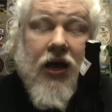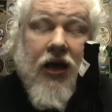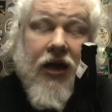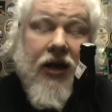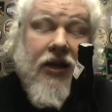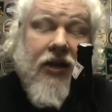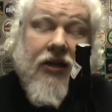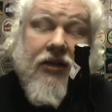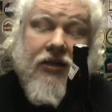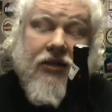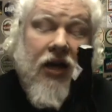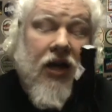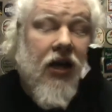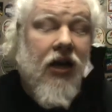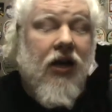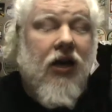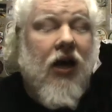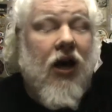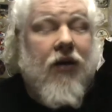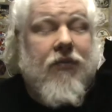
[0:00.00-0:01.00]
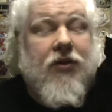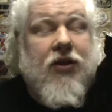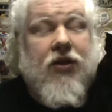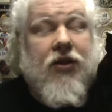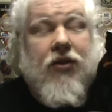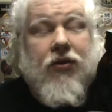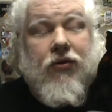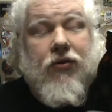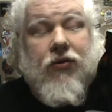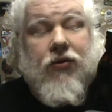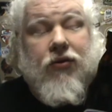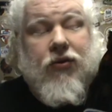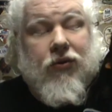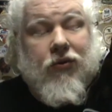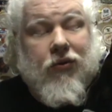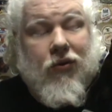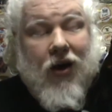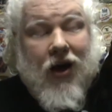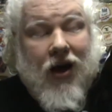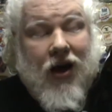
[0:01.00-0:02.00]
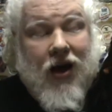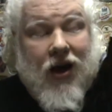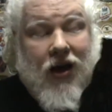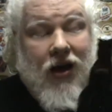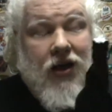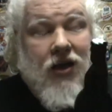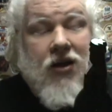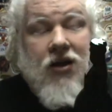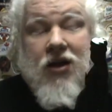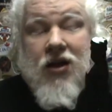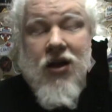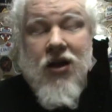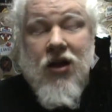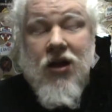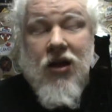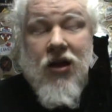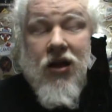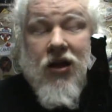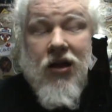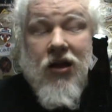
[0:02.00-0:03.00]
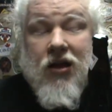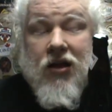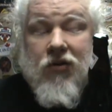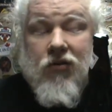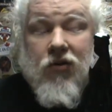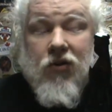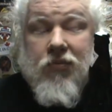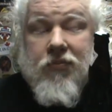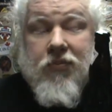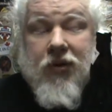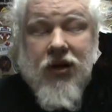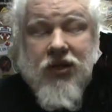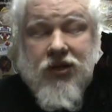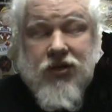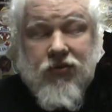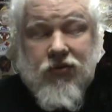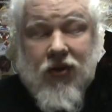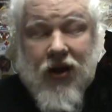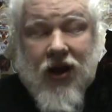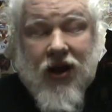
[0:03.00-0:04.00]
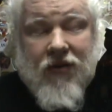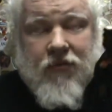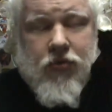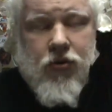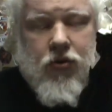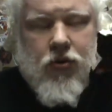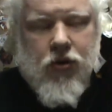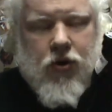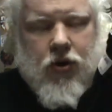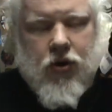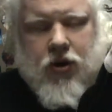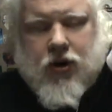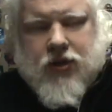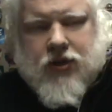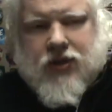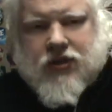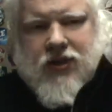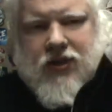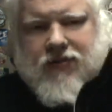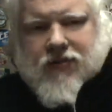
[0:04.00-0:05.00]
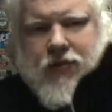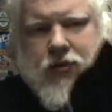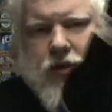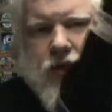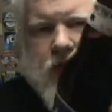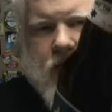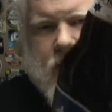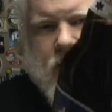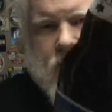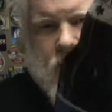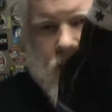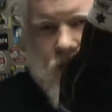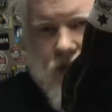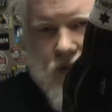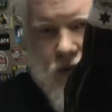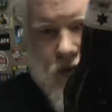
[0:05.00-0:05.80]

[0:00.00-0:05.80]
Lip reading: It is Coming Through the Rye, Robust Rye Porter. It's 7% alcohol